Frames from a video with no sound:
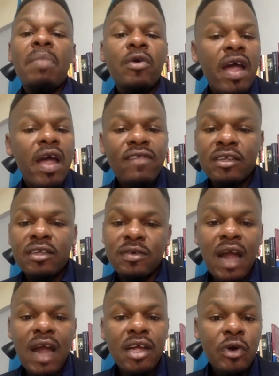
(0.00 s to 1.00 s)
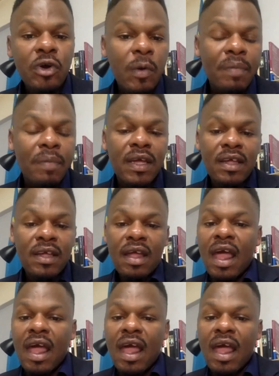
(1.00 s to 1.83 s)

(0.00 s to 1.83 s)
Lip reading: arriving to Nairobi,